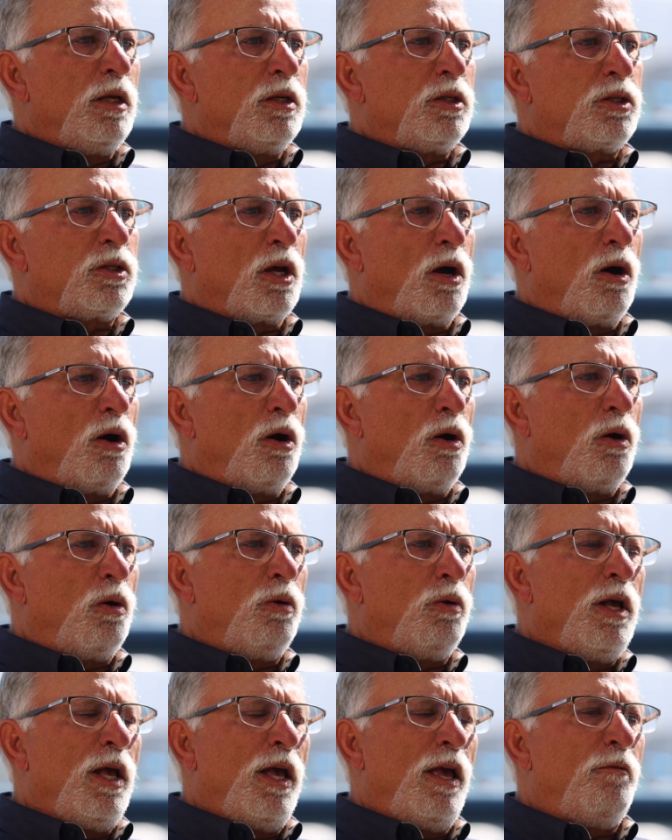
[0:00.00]

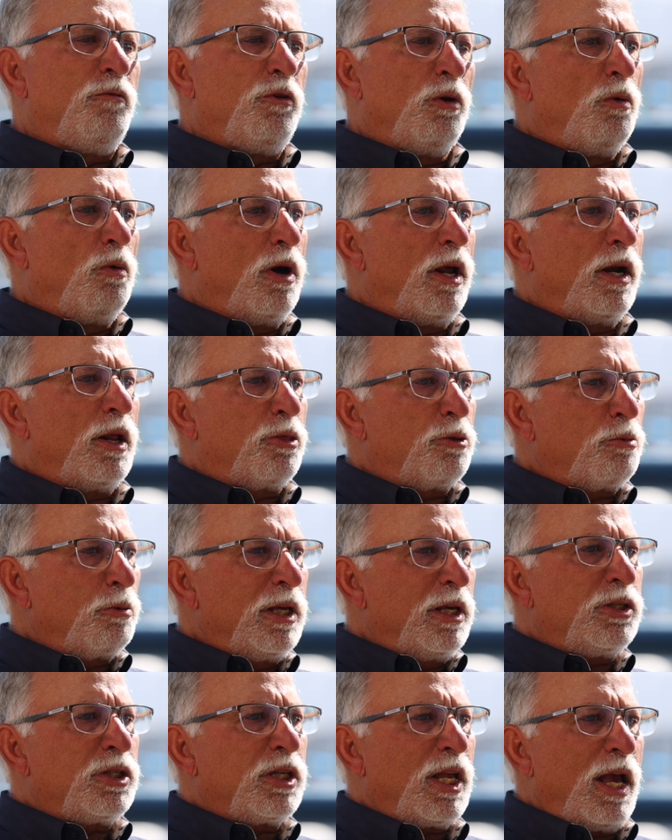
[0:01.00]
So if you want a
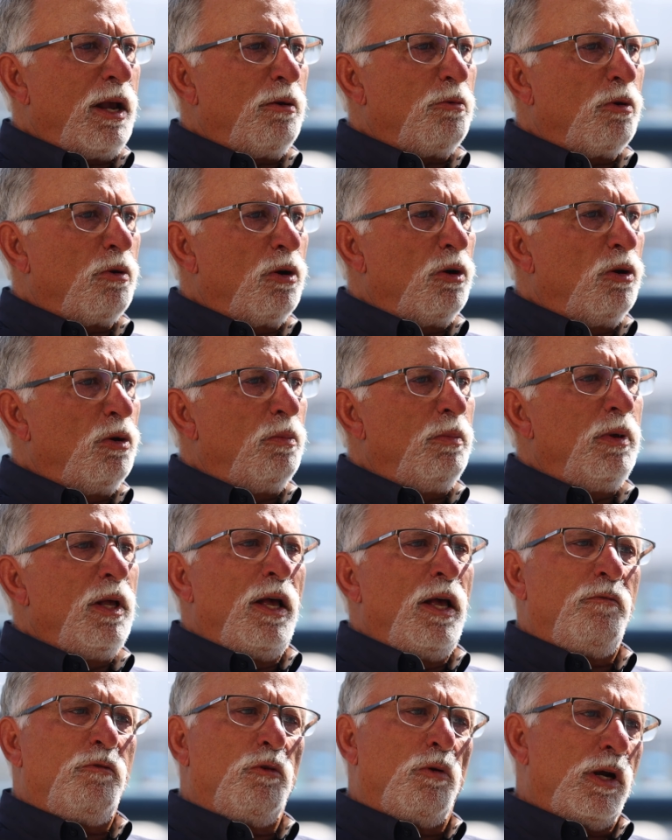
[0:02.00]
3-stateroom,
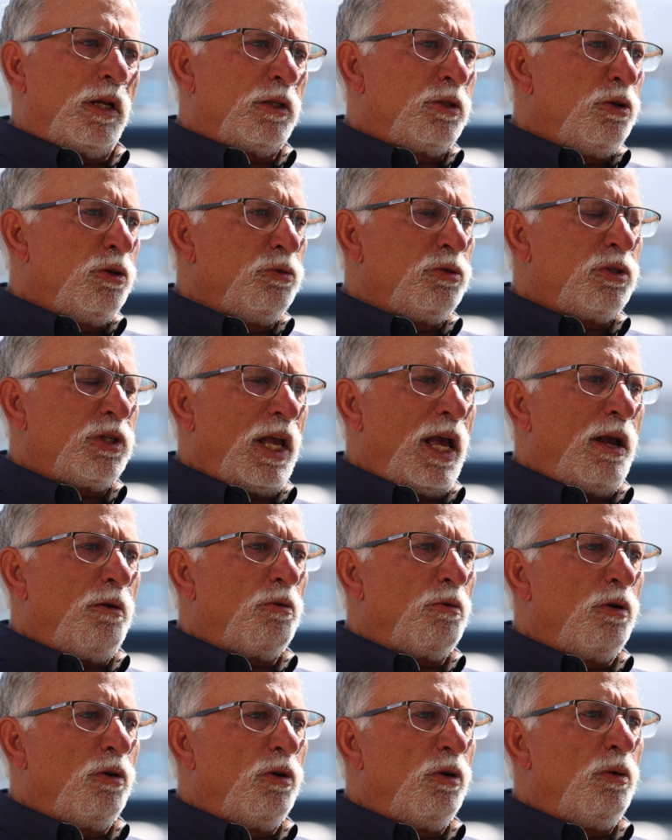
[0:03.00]
if you want a
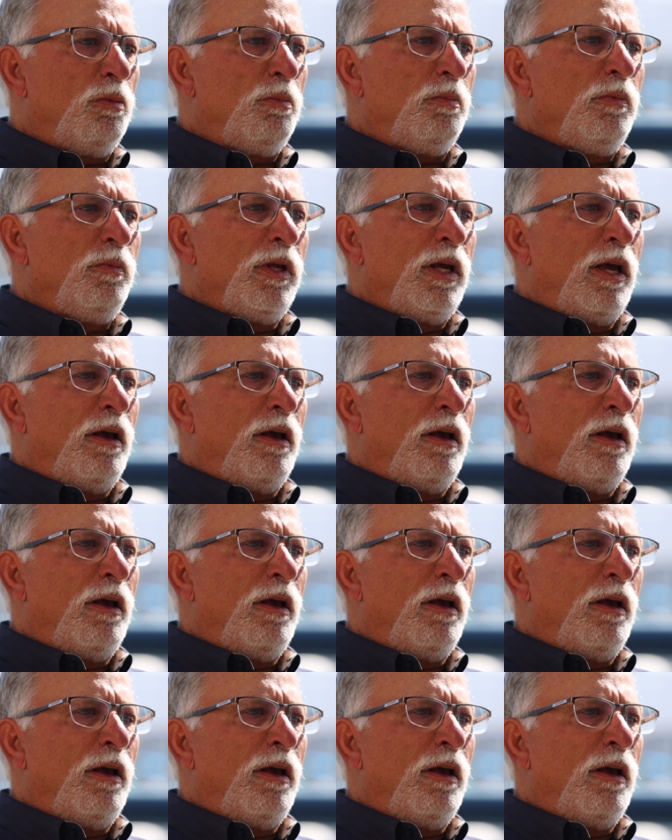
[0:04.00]
2-stateroom,